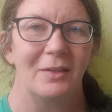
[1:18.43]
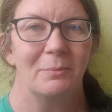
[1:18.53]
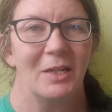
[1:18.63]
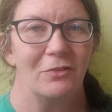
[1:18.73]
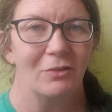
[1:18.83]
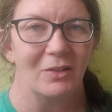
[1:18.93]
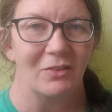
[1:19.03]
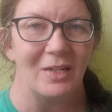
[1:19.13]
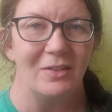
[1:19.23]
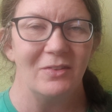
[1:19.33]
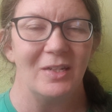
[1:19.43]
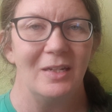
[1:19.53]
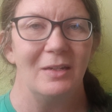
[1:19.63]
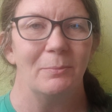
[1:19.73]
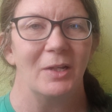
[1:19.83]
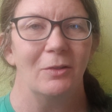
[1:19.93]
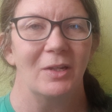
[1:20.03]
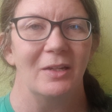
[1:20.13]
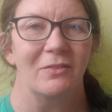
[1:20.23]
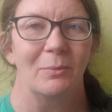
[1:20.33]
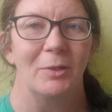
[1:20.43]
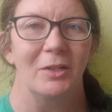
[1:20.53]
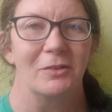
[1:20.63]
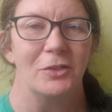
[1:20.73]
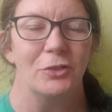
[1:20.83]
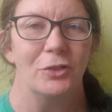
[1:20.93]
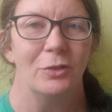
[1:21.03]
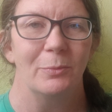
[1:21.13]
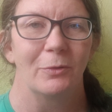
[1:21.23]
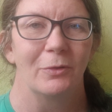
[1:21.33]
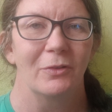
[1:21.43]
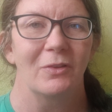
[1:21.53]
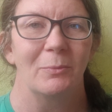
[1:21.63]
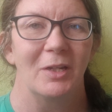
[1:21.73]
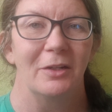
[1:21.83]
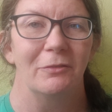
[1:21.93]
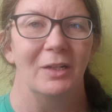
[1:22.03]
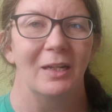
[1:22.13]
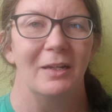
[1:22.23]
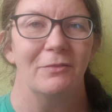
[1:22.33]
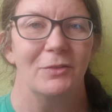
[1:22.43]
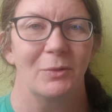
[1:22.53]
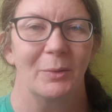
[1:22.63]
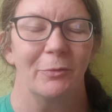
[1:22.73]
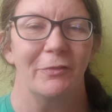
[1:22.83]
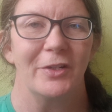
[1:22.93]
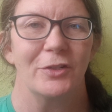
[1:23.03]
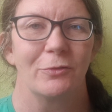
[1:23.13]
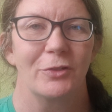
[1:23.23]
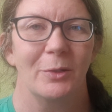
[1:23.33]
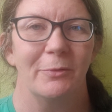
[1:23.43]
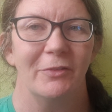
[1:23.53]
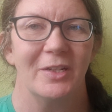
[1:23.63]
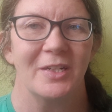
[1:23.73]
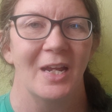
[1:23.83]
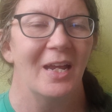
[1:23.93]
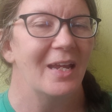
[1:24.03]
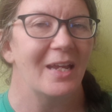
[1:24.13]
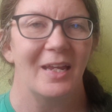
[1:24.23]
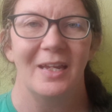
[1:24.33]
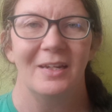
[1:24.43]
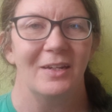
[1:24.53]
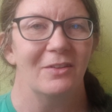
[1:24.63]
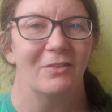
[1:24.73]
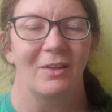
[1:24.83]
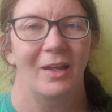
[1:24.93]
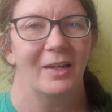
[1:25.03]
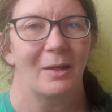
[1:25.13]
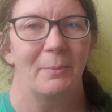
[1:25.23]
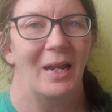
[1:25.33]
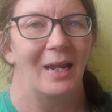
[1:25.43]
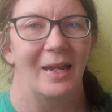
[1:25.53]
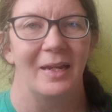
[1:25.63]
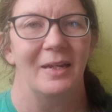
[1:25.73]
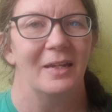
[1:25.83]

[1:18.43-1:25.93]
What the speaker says: that plastering is easy by looking at somebody on YouTube or somebody in real life doing a professional job of it, it is like a ballet.